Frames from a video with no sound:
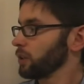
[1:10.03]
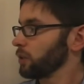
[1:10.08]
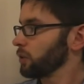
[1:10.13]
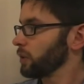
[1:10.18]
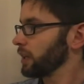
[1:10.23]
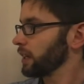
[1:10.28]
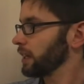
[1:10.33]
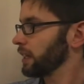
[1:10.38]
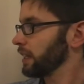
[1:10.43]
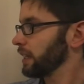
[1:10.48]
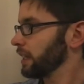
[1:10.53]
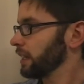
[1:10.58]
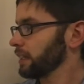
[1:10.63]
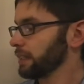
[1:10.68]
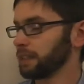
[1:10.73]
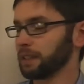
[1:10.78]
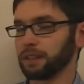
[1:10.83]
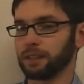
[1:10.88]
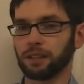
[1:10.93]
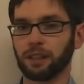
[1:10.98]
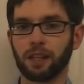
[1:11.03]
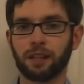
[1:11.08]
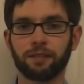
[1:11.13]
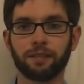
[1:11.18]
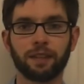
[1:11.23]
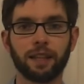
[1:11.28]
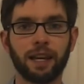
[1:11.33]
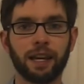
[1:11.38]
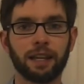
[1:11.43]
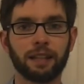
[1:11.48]
Ricky
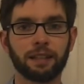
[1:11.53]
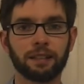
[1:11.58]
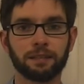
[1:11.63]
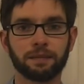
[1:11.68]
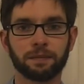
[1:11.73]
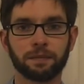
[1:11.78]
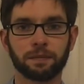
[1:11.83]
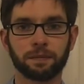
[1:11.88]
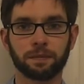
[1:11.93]
loved that